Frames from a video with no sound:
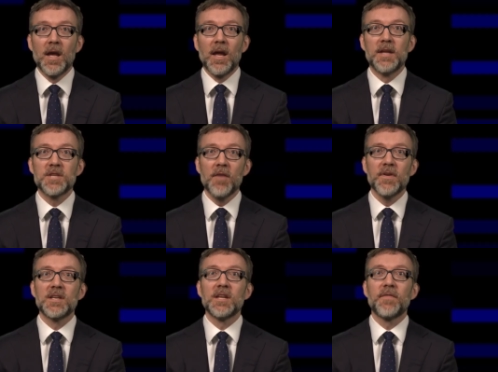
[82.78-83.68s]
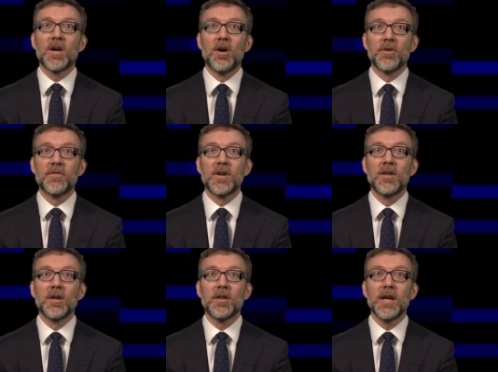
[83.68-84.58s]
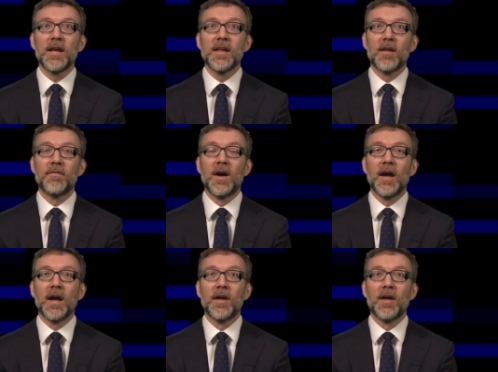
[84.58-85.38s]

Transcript: It is often difficult to clearly identify